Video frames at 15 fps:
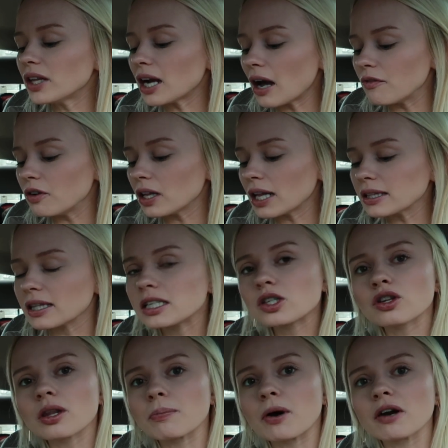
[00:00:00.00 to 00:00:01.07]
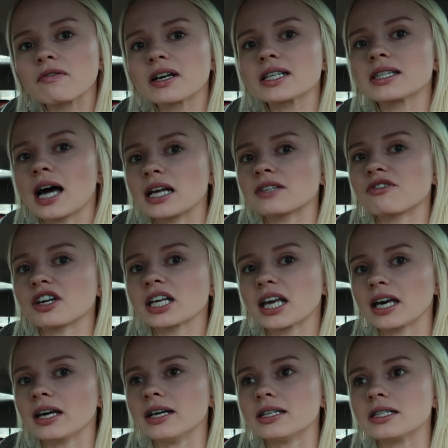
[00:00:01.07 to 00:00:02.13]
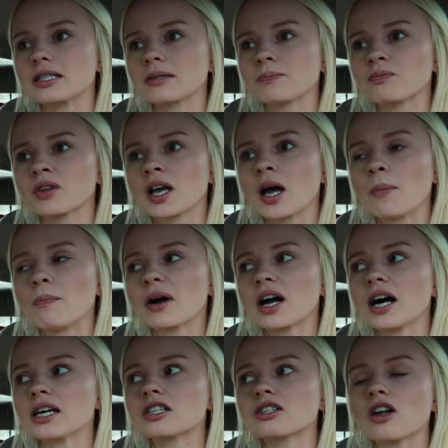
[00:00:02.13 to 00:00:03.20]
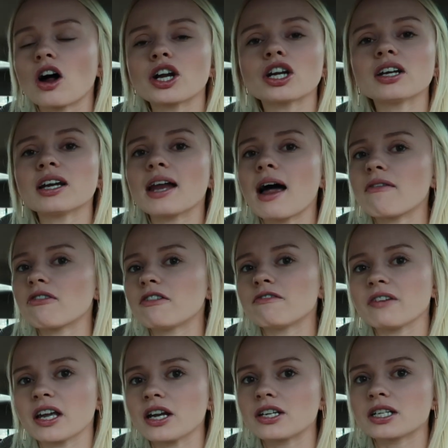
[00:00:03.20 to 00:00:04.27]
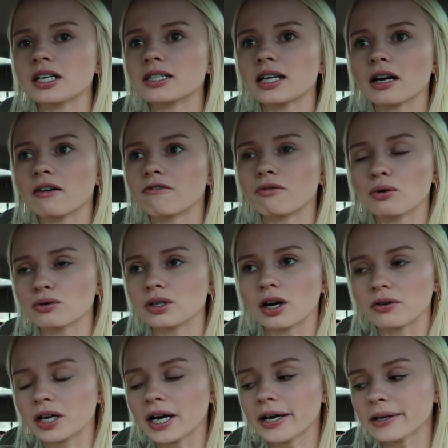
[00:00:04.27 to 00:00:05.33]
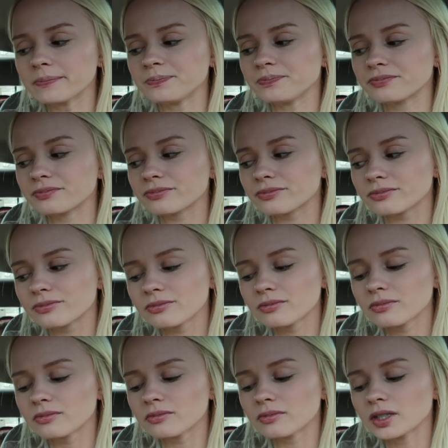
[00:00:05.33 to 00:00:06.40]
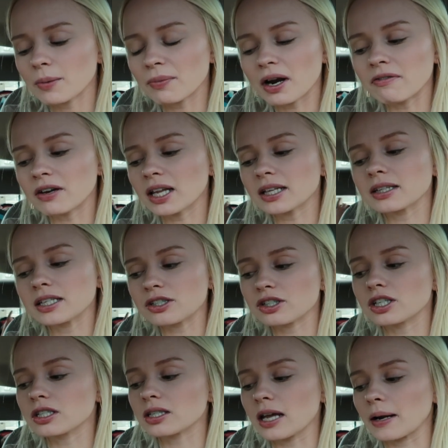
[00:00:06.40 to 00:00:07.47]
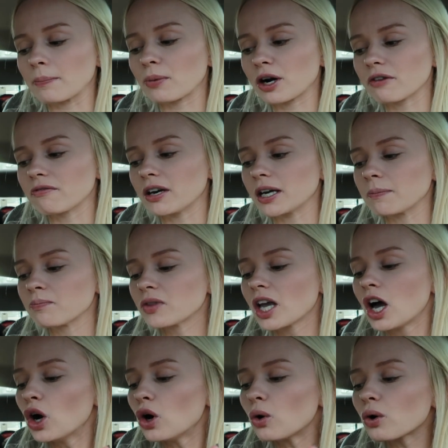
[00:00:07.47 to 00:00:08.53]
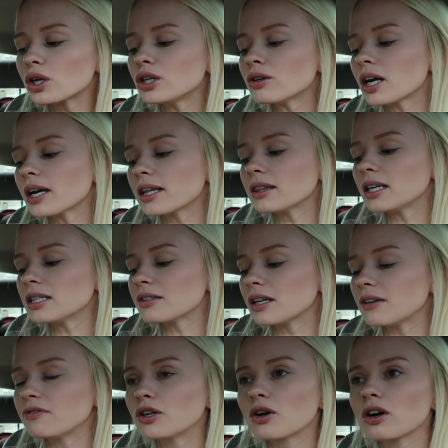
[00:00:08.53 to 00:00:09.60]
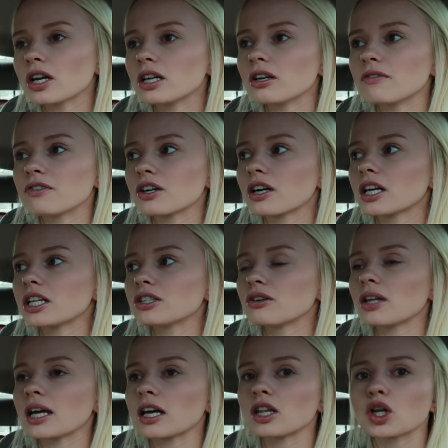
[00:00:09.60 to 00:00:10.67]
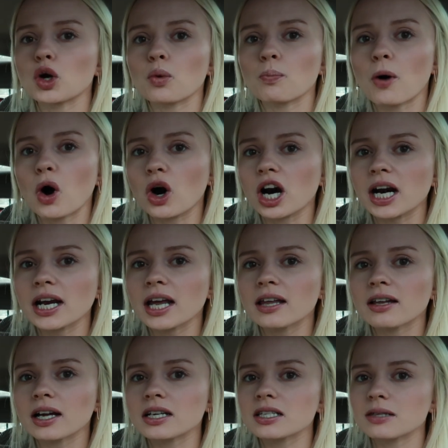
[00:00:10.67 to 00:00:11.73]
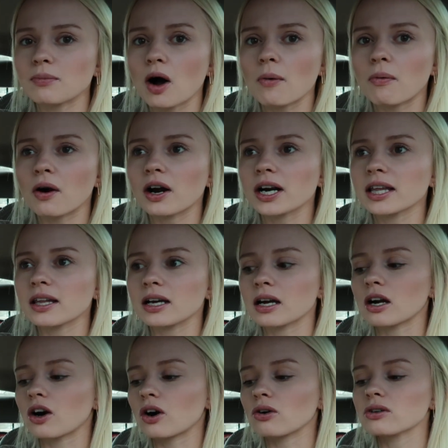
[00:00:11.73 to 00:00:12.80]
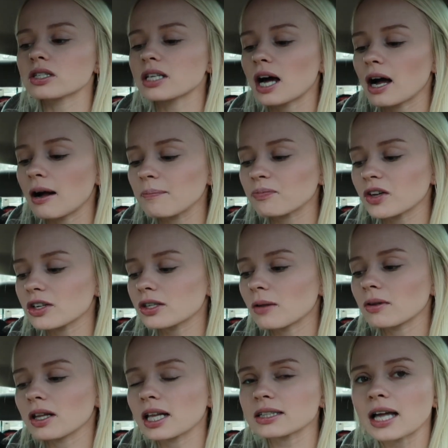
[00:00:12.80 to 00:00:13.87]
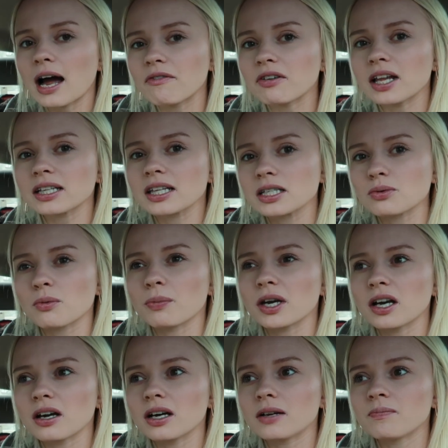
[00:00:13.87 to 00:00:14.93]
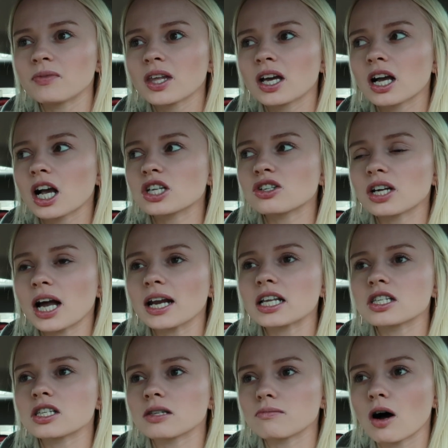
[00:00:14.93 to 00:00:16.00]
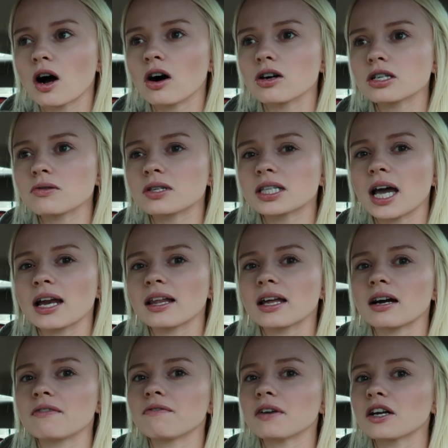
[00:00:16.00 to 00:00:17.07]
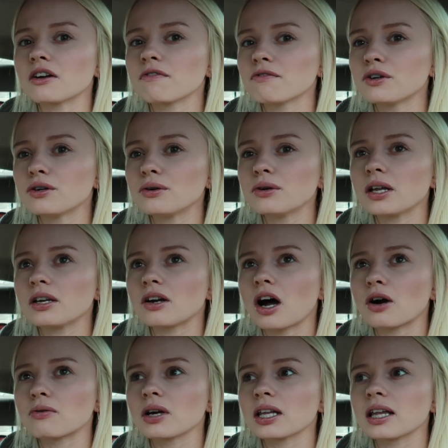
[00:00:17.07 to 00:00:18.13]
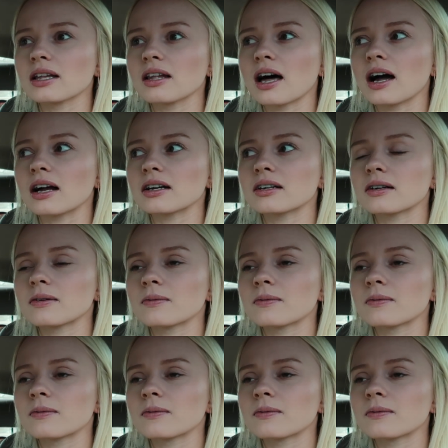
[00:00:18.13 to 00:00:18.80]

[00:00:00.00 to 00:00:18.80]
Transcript: then I feel like these are the perfect size for kids because Sawyer never finishes like a full donut. But I feel like these are just like perfect. Or you could get these if you're gonna if you're gonna do like a little party, like a small party, like a girls' night or something like that. I feel like this would be good because they're kind of small, so it's kind of like a finger food and not really like